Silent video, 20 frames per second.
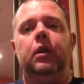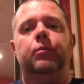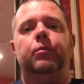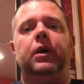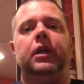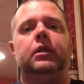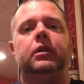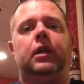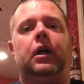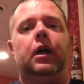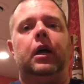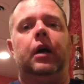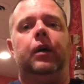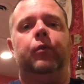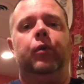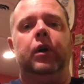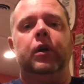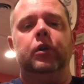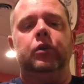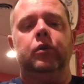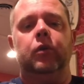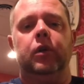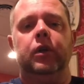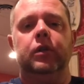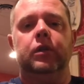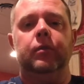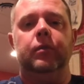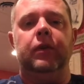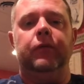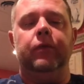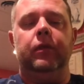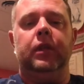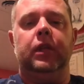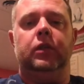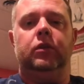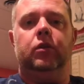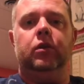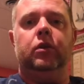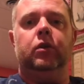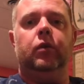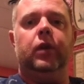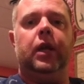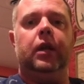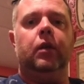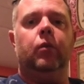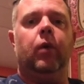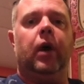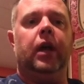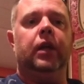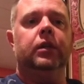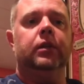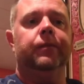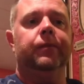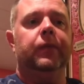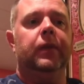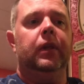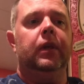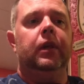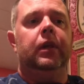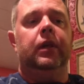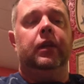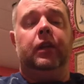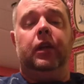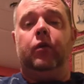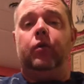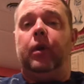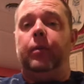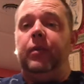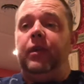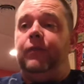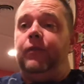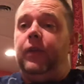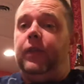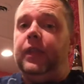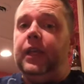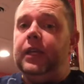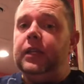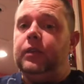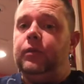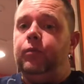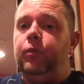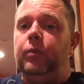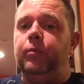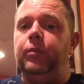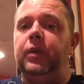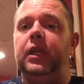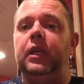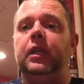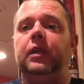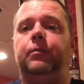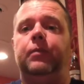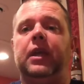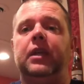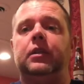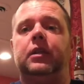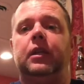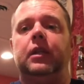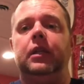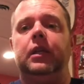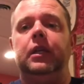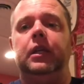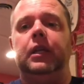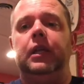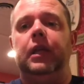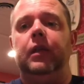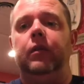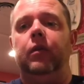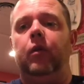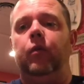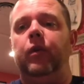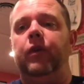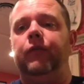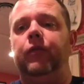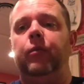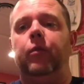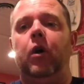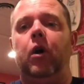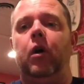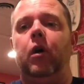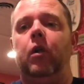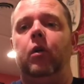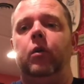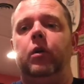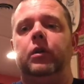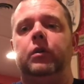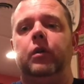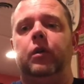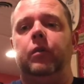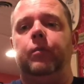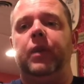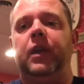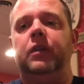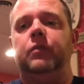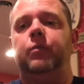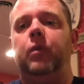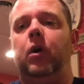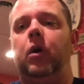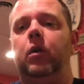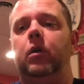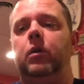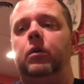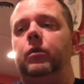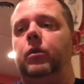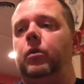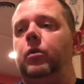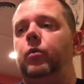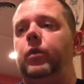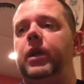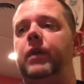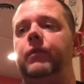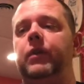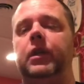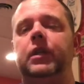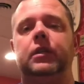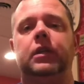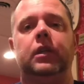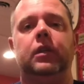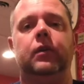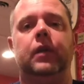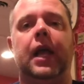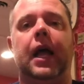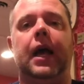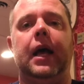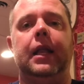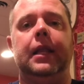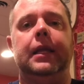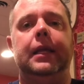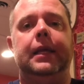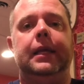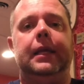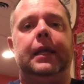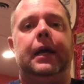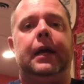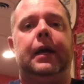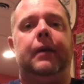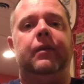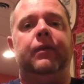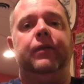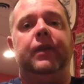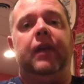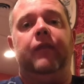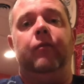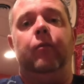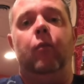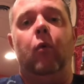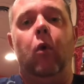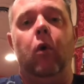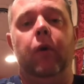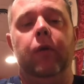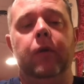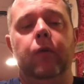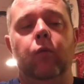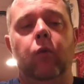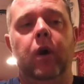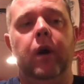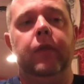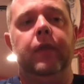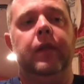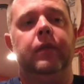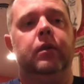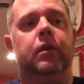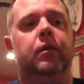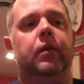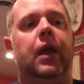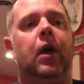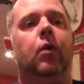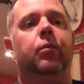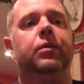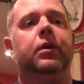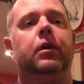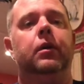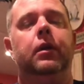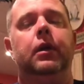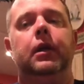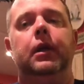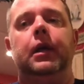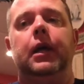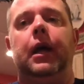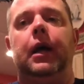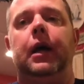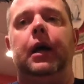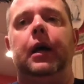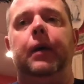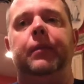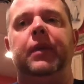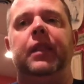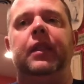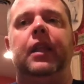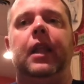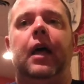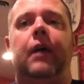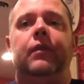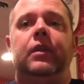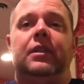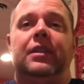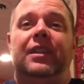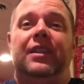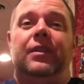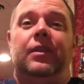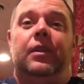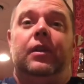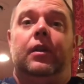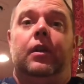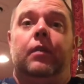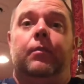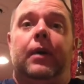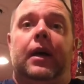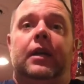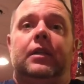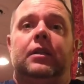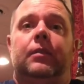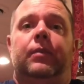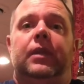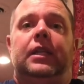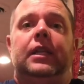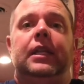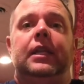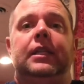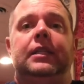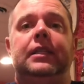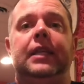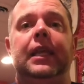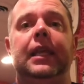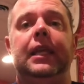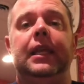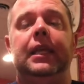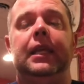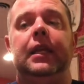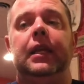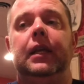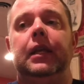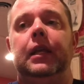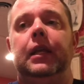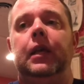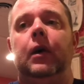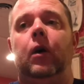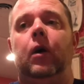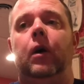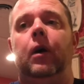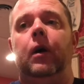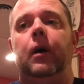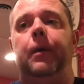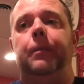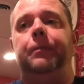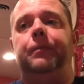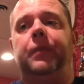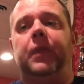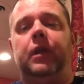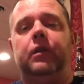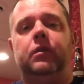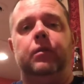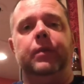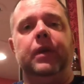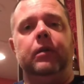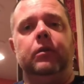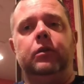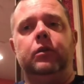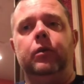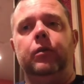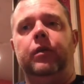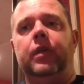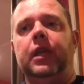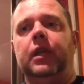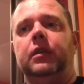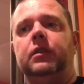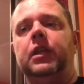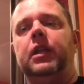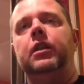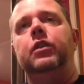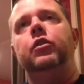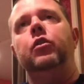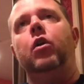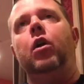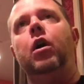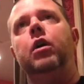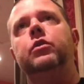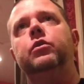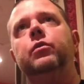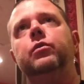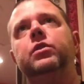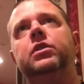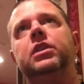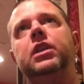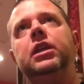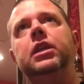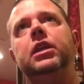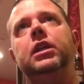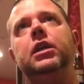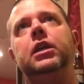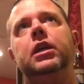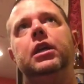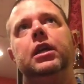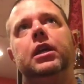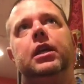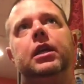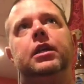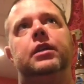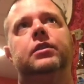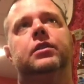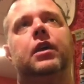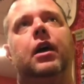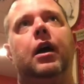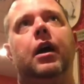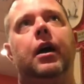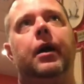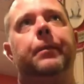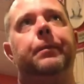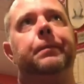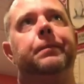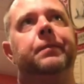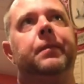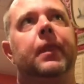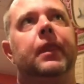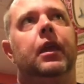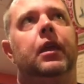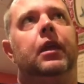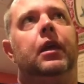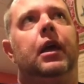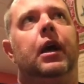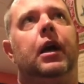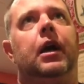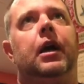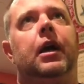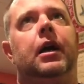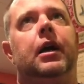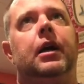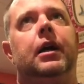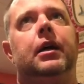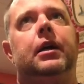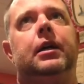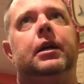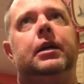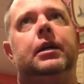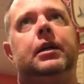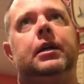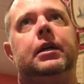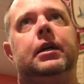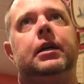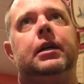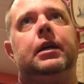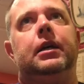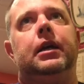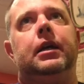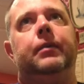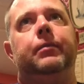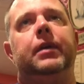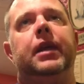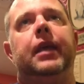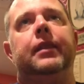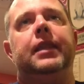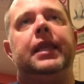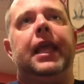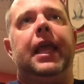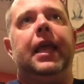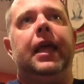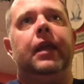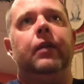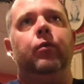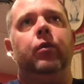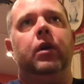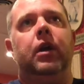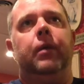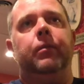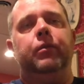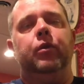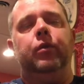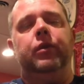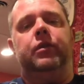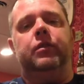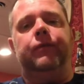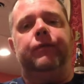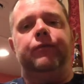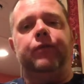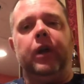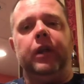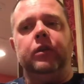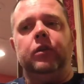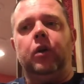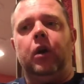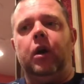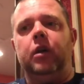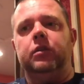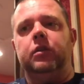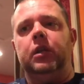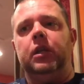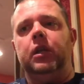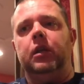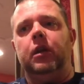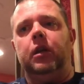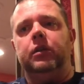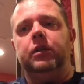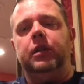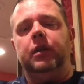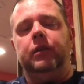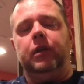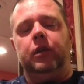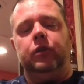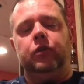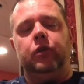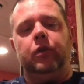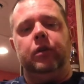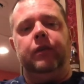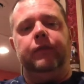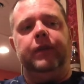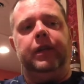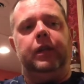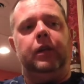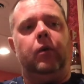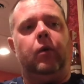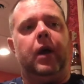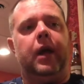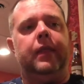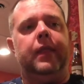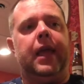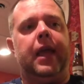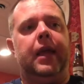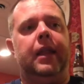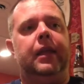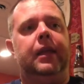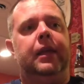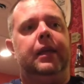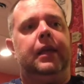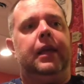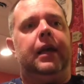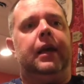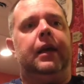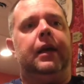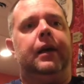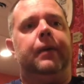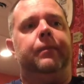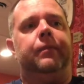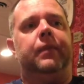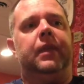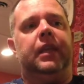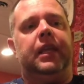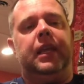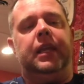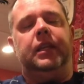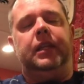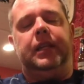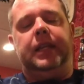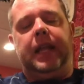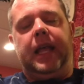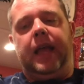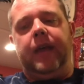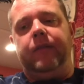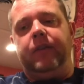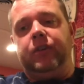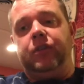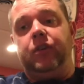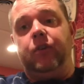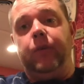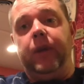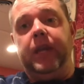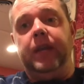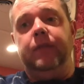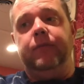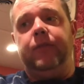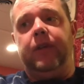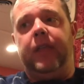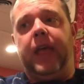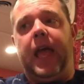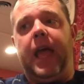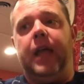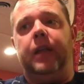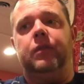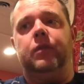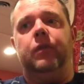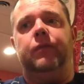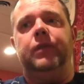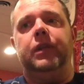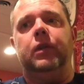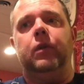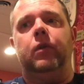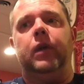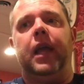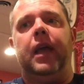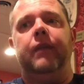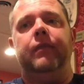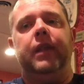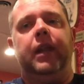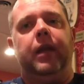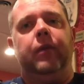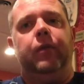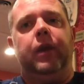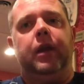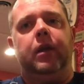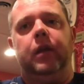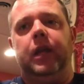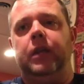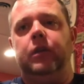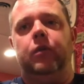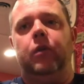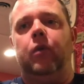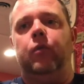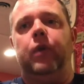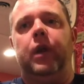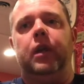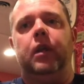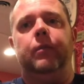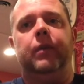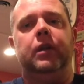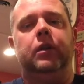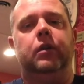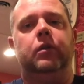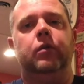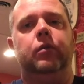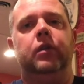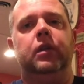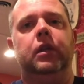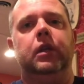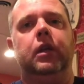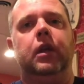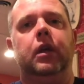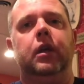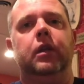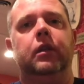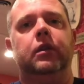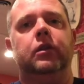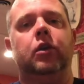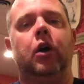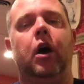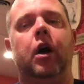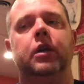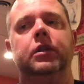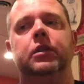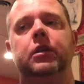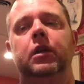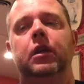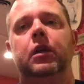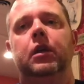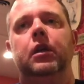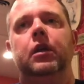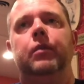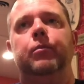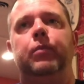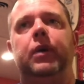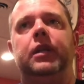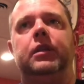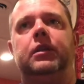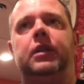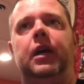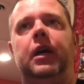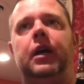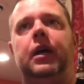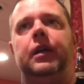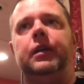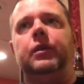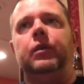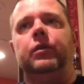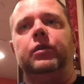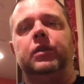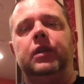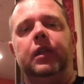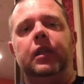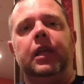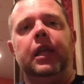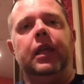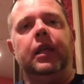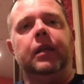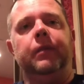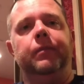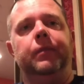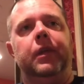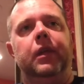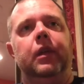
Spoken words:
But we're going to show you some different things you can do hitting-wise. The equipment for this would be basically either a wiffle ball or baseball or whatever it is that you got. If you have more than one, that's going to help you. And then obviously you're going to possibly need a tee to be able to do things. And then you'll also see some me at the end where I'm doing some front toss. And again, I'll show you a video on that. Again, you need to have a screen for that. So if you don't have that, I don't recommend you do the toss, but you'll see the hitting.